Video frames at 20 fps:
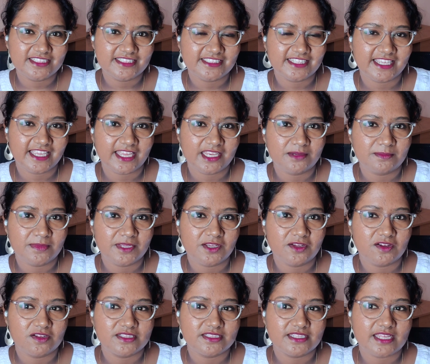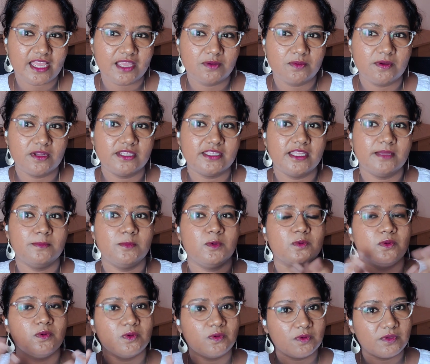this again, because I want them
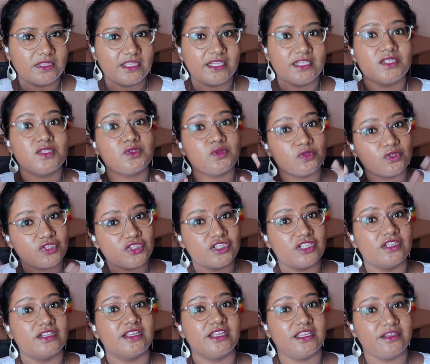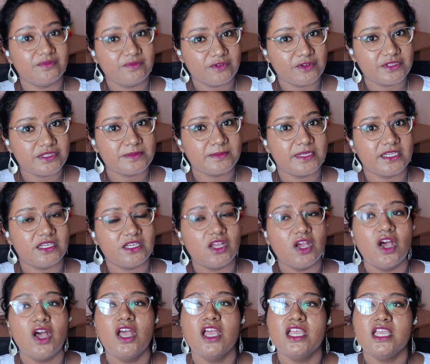to know that social
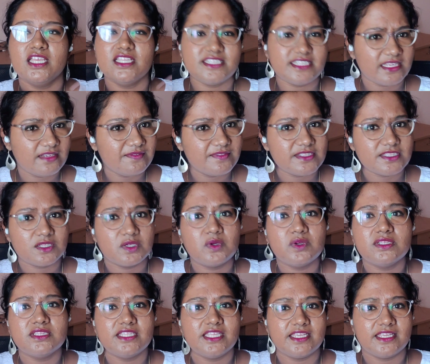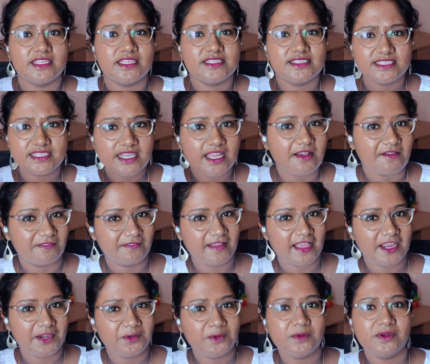reinforcement itself is a good thing, is enough.
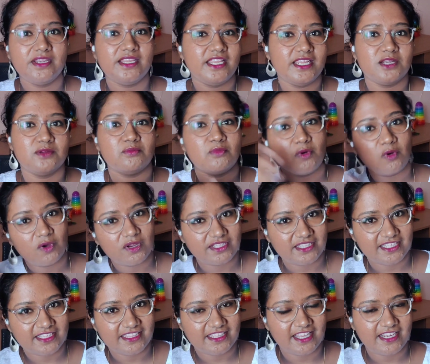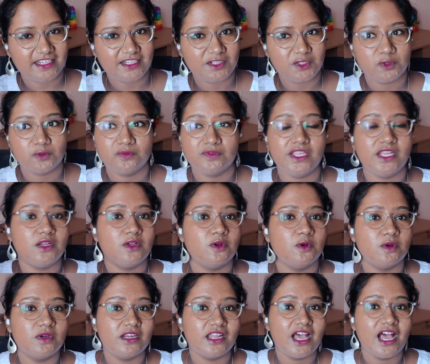I don't need more than that to feel
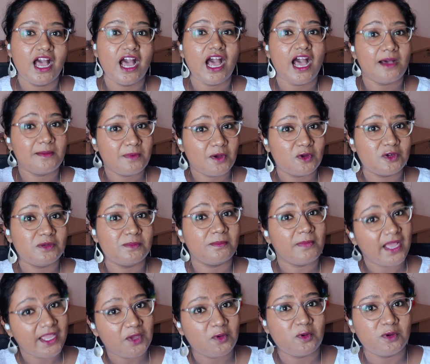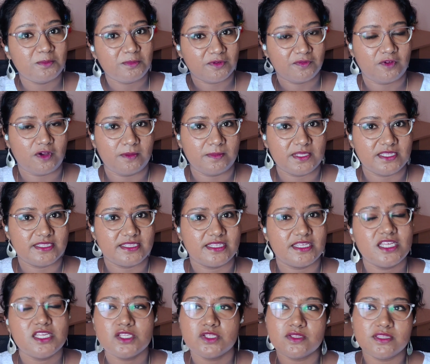good about my own performance.
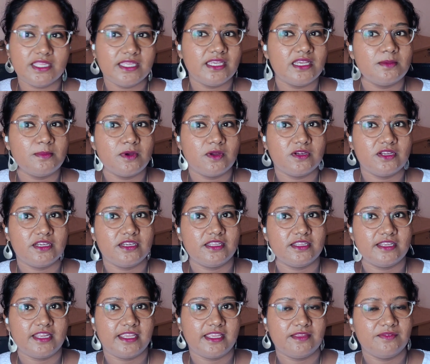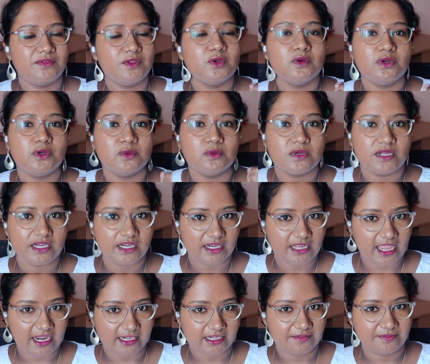So think about it, like if you do an
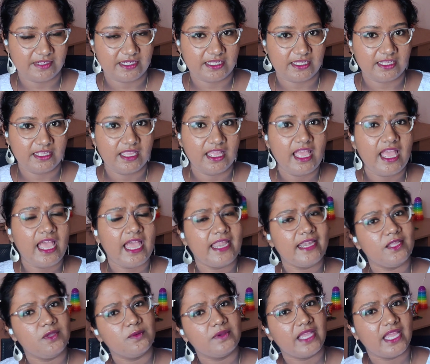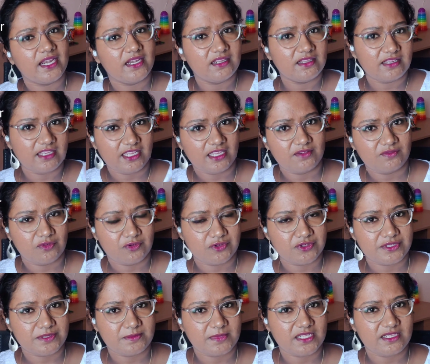activity and you get a
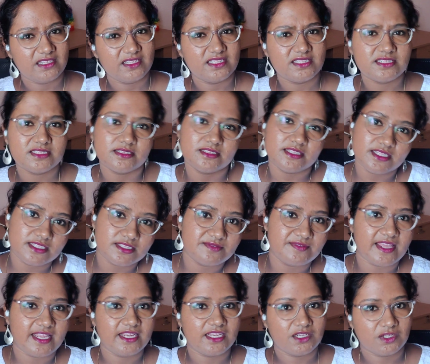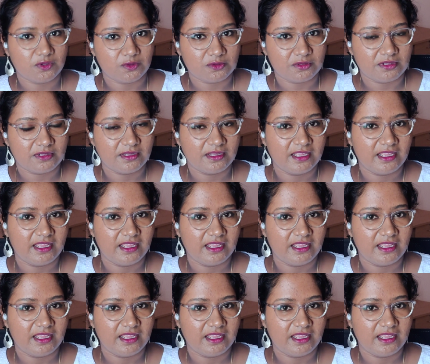reinforcement, it's well and good.